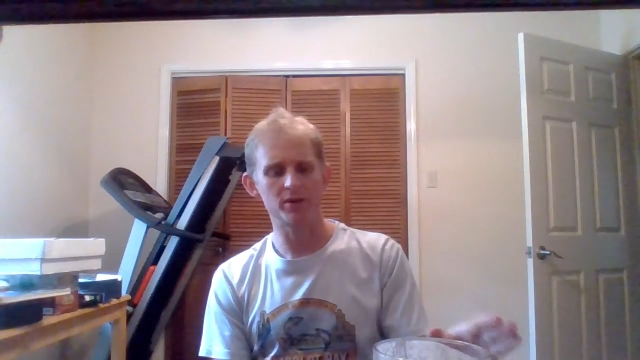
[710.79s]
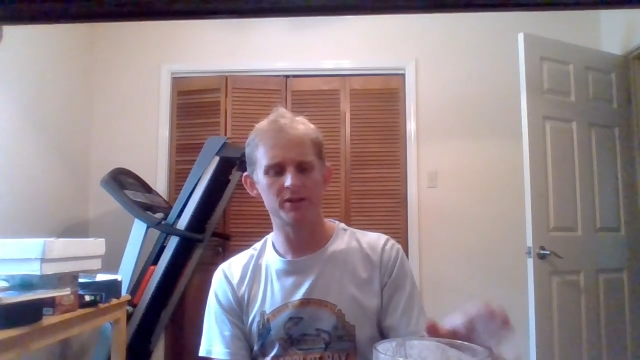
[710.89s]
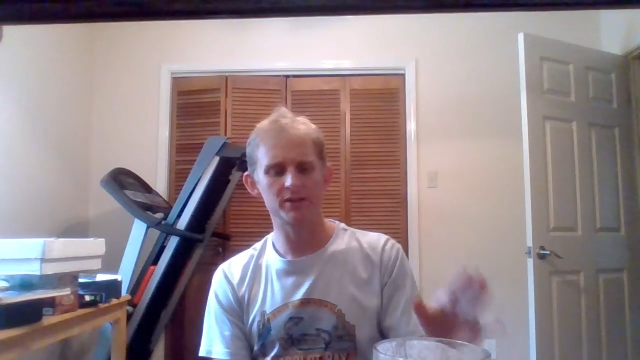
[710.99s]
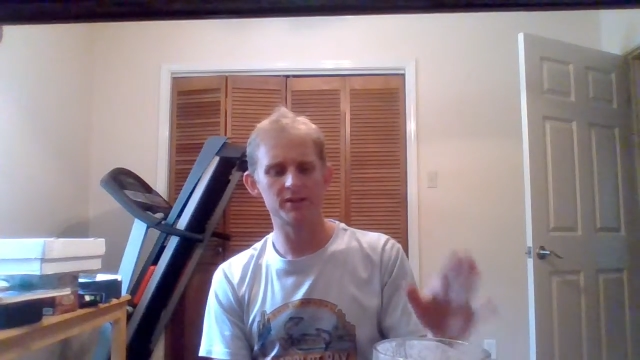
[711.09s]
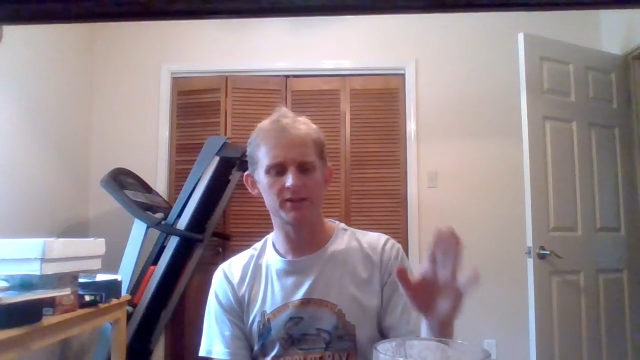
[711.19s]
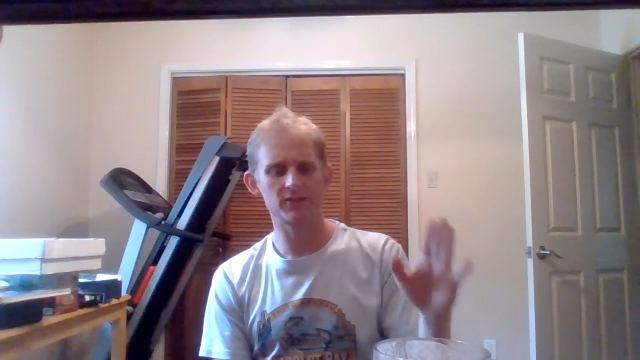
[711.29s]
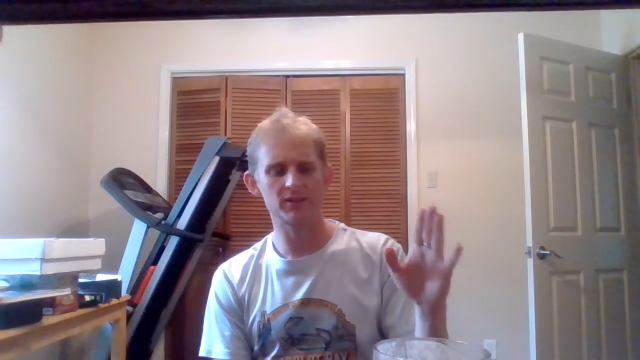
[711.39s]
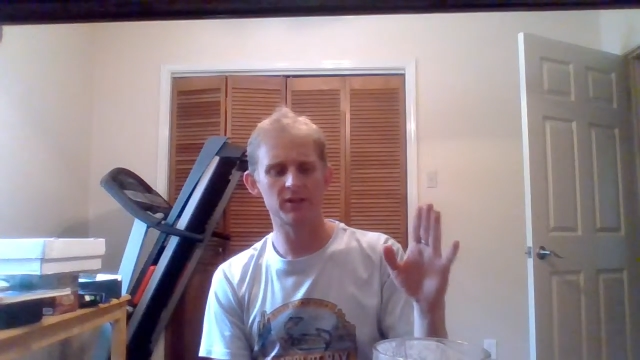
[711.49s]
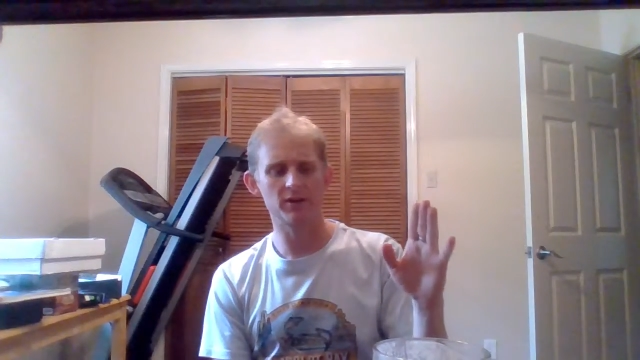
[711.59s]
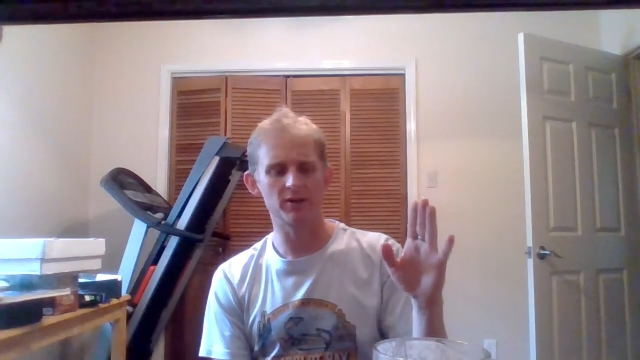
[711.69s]
isn't
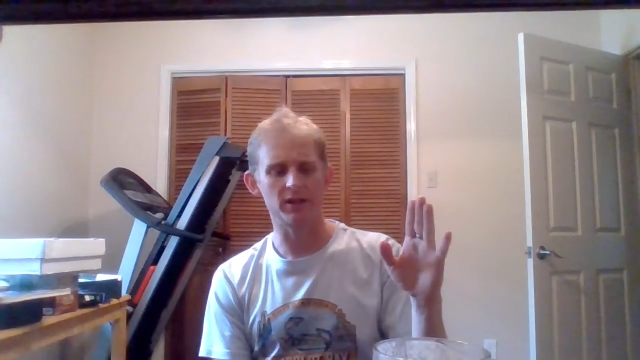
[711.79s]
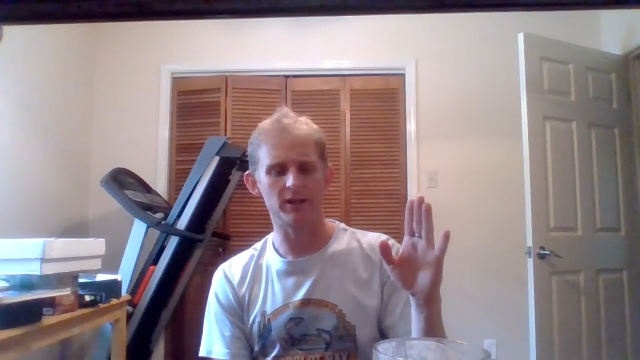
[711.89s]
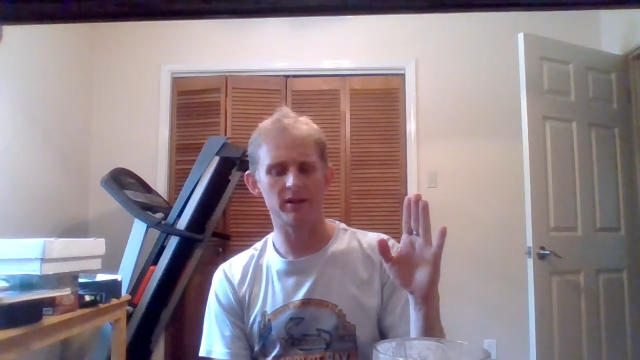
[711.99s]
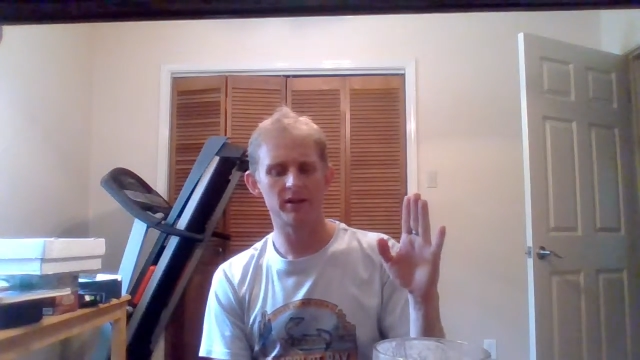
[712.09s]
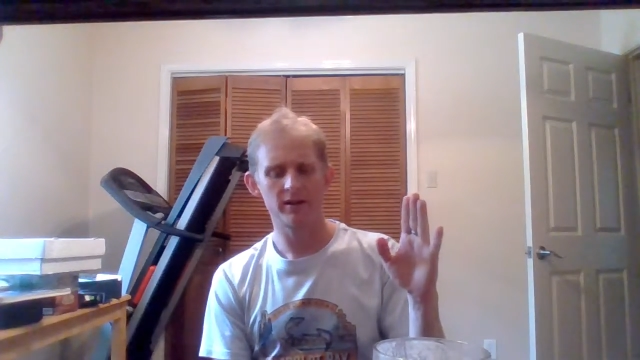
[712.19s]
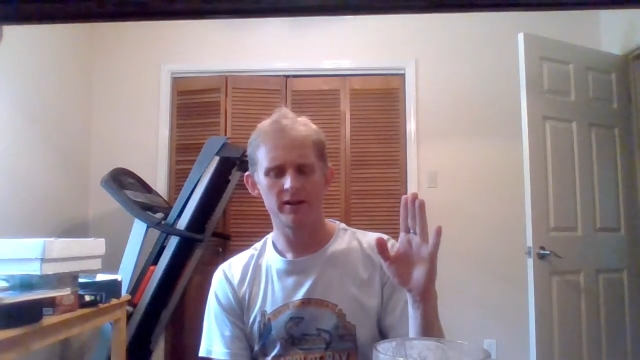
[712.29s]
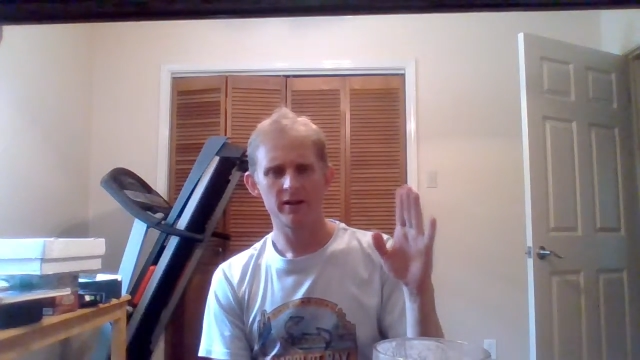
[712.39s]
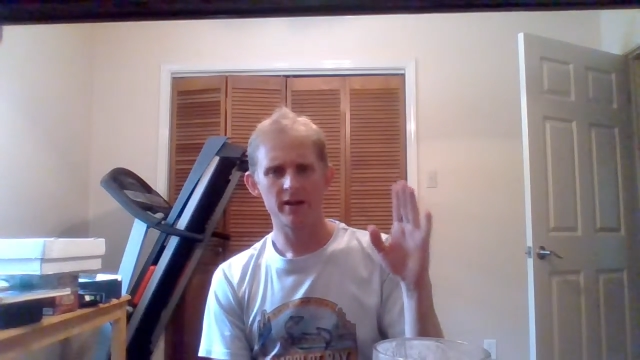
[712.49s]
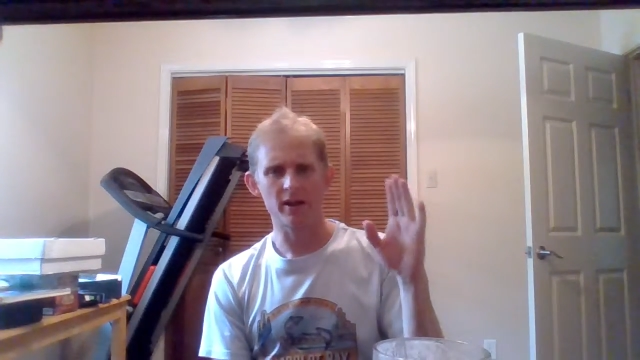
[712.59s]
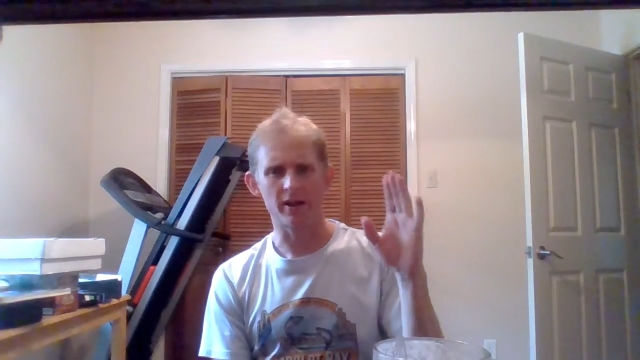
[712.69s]
necessarily
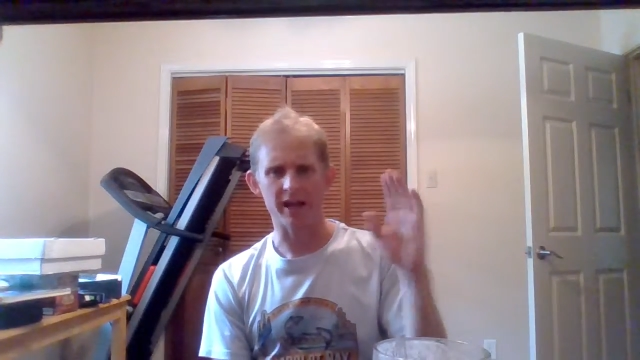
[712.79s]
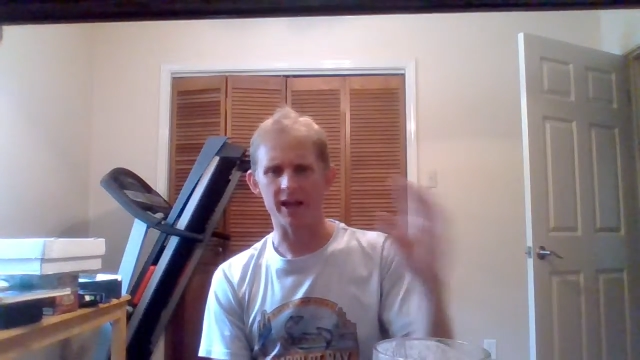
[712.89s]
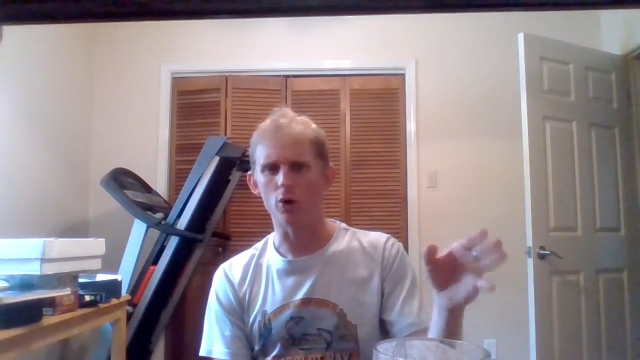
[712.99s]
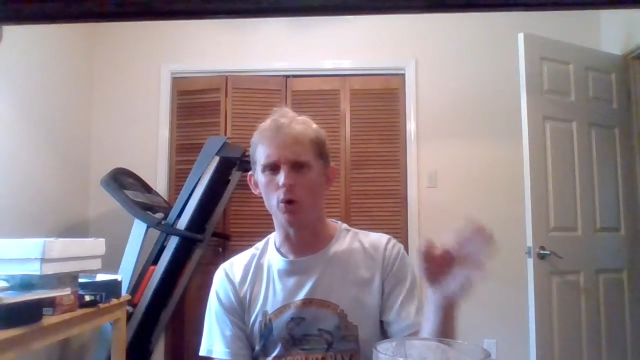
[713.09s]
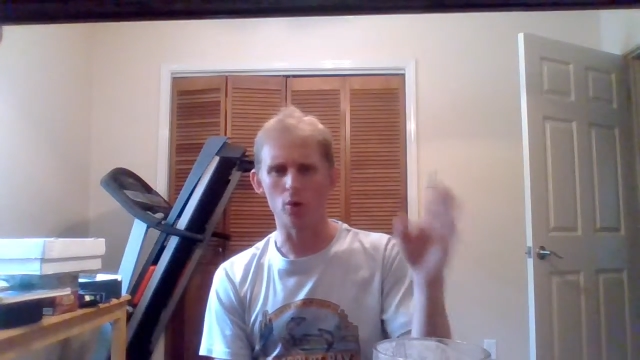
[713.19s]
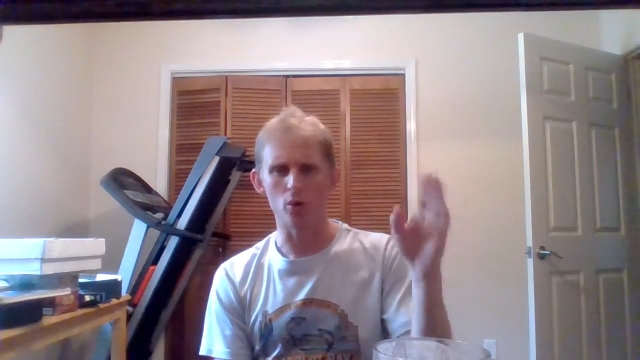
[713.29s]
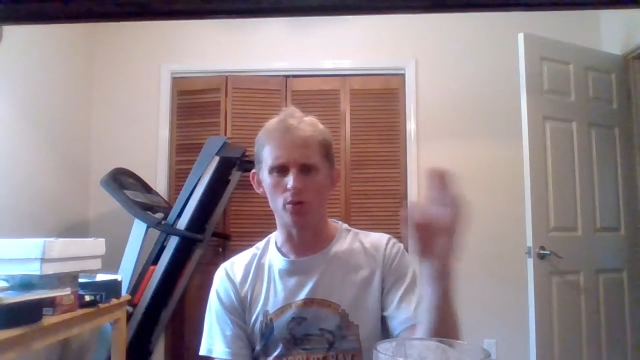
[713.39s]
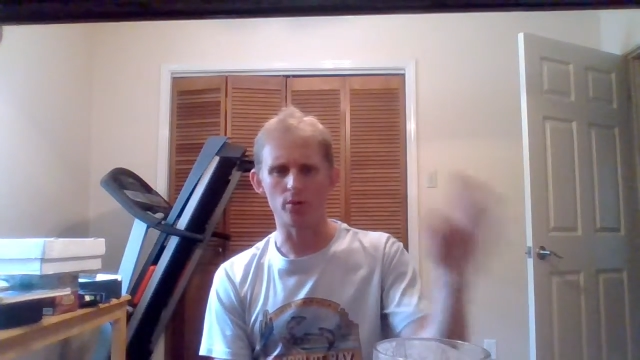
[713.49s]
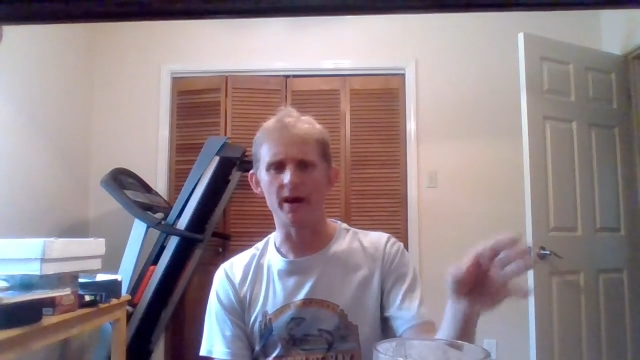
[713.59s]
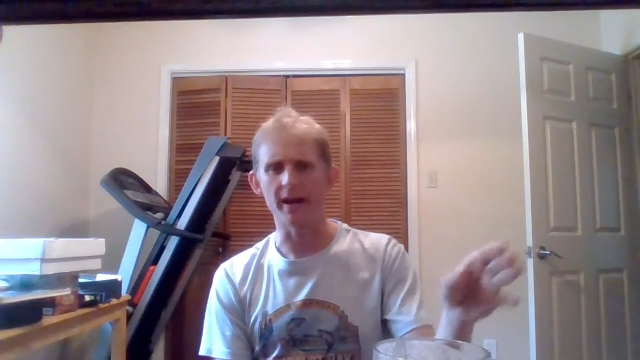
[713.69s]
like a goal
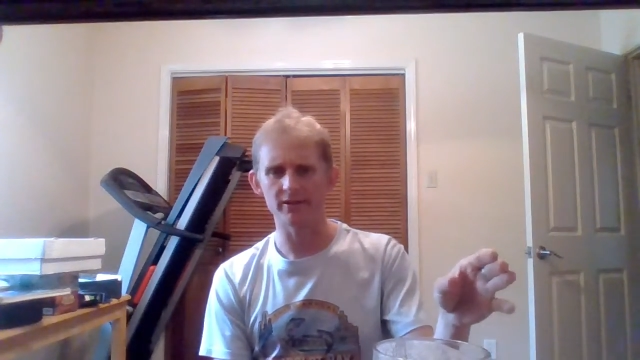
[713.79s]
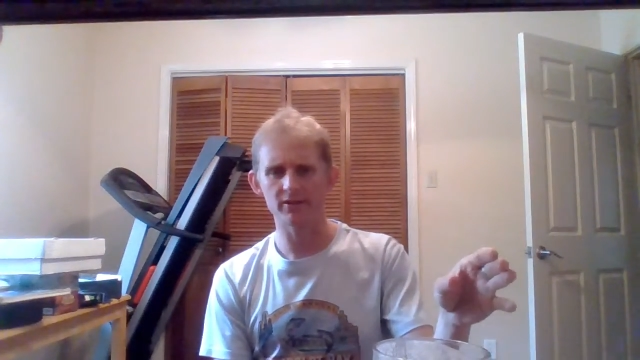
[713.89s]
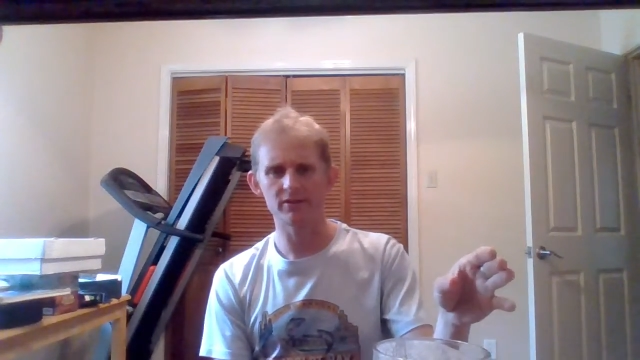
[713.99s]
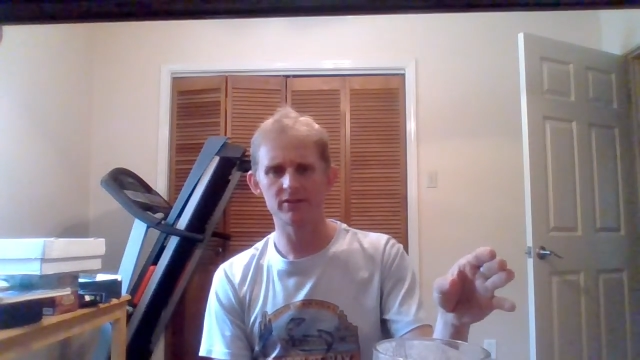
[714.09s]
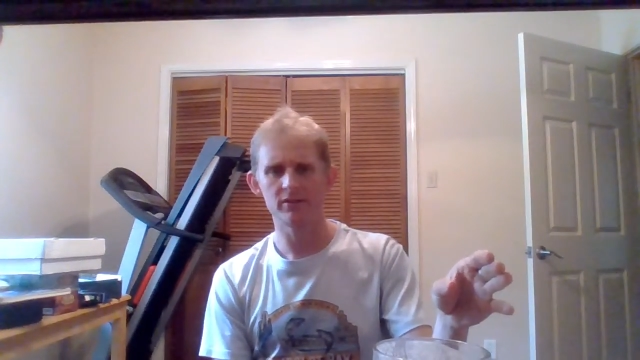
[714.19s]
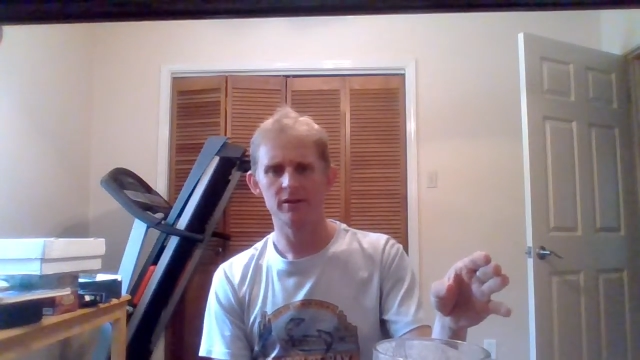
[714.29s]
race.